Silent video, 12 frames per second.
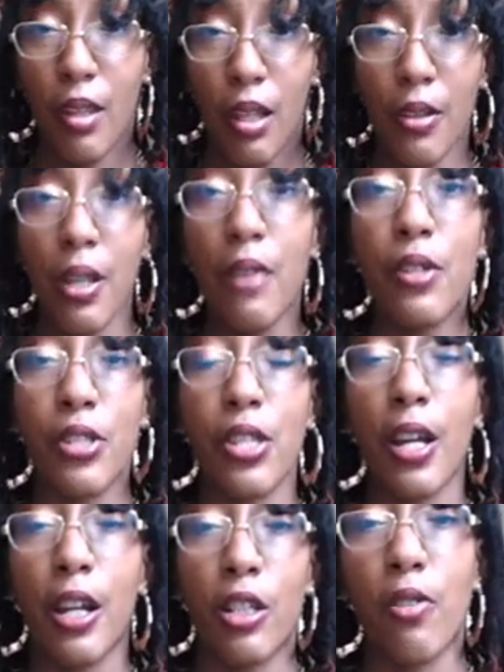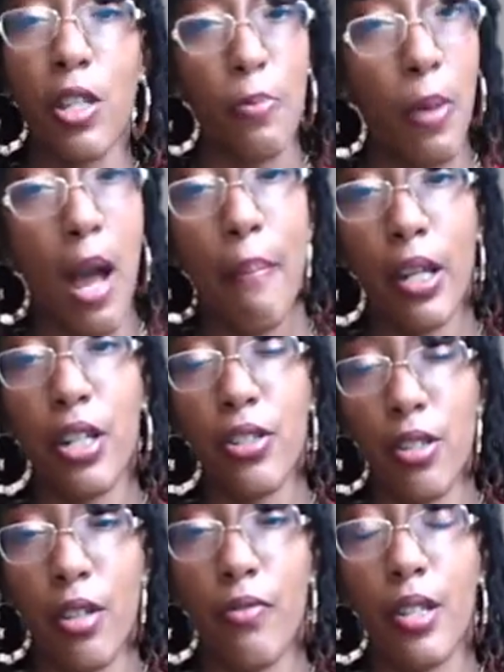they have the second largest
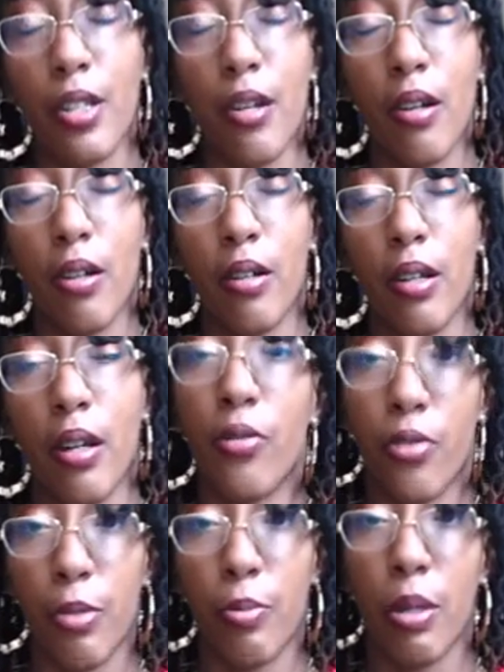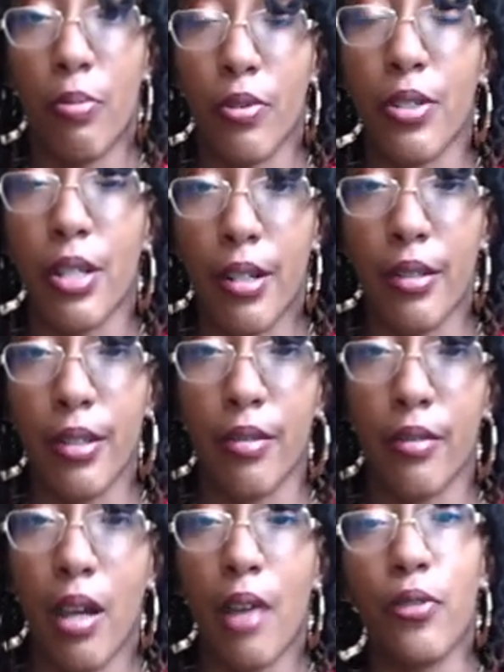population of elderly people is Italy
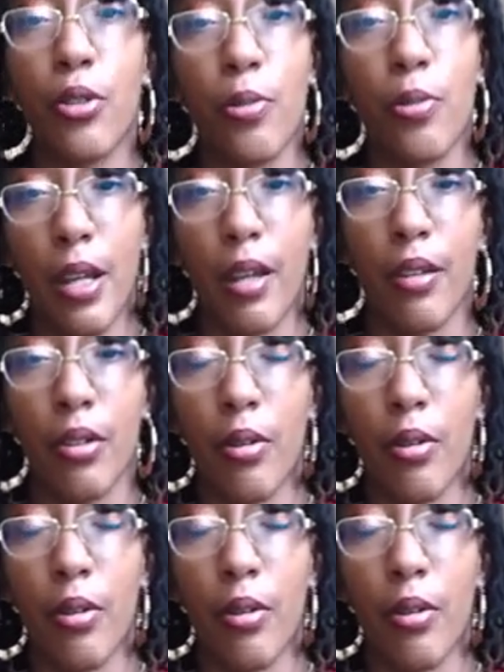after Japan.